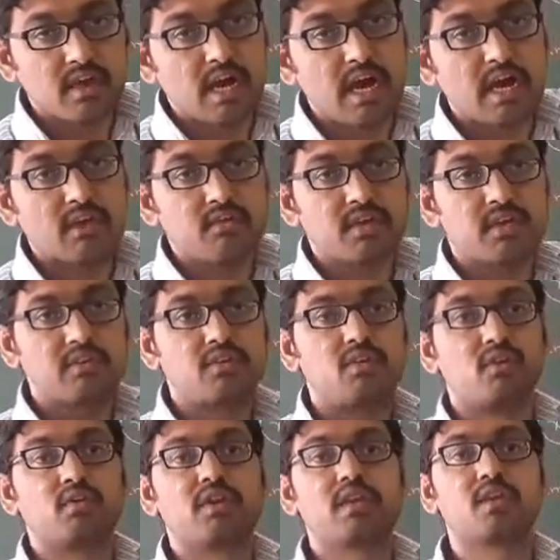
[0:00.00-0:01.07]
Always you
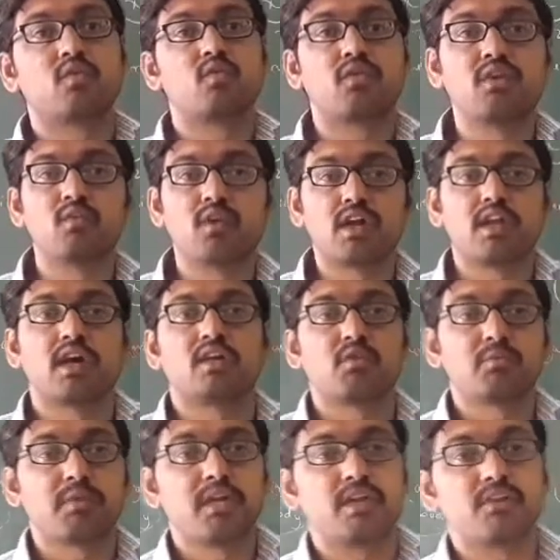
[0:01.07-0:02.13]
have to take only one
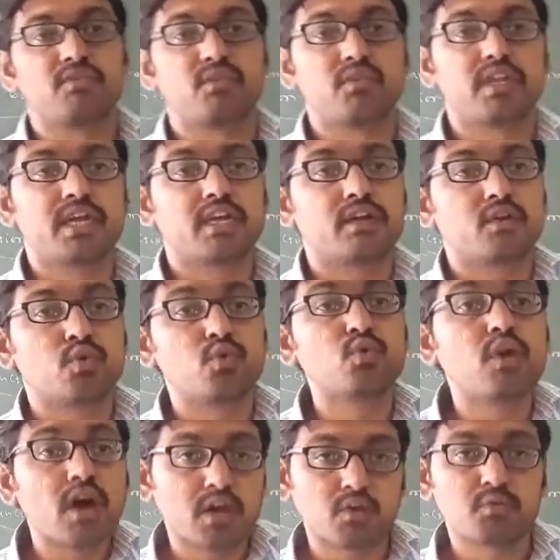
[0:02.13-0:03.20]
argument. If you take
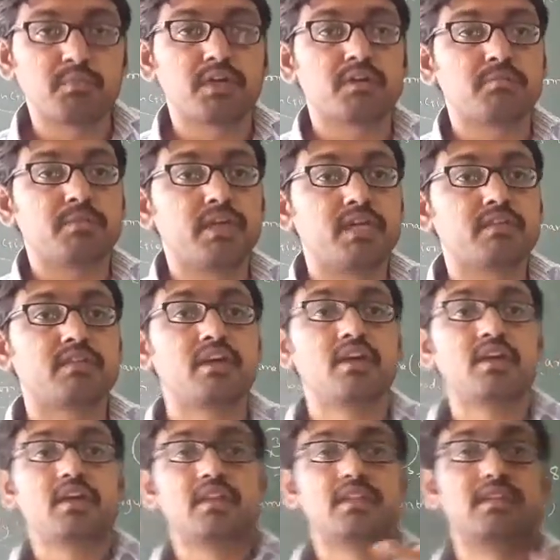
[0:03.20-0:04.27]
two arguments means
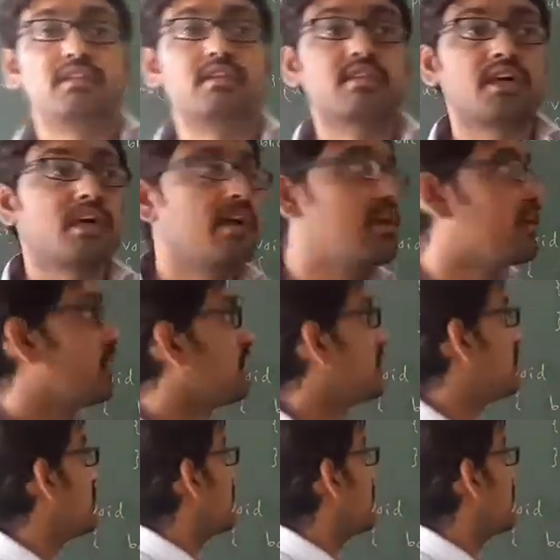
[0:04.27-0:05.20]
this is called the